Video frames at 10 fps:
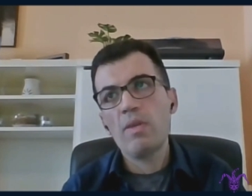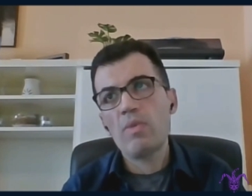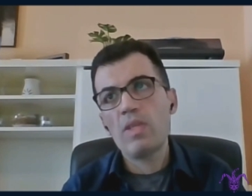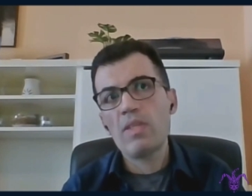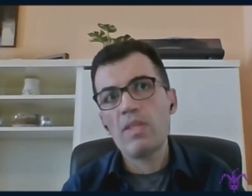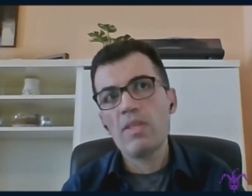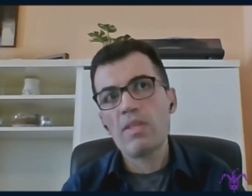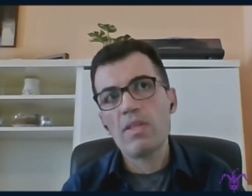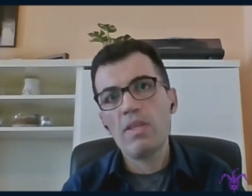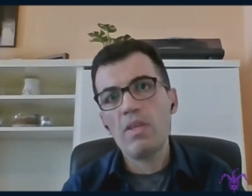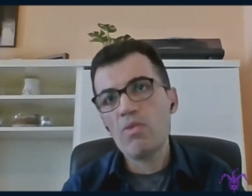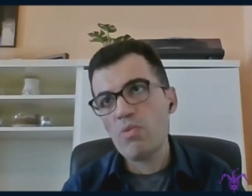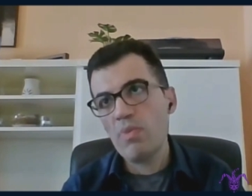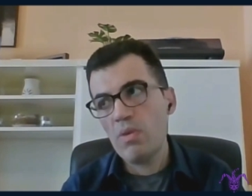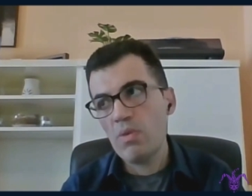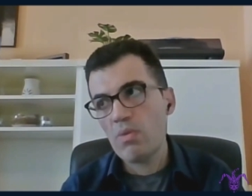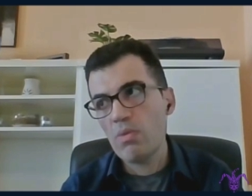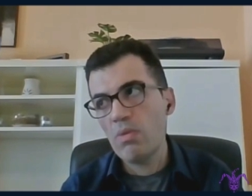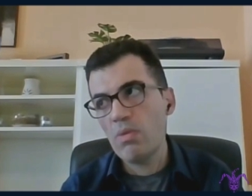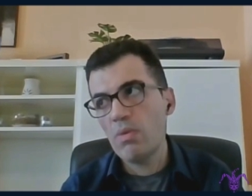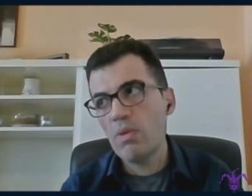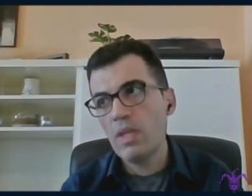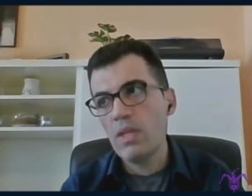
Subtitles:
this is a huge blow to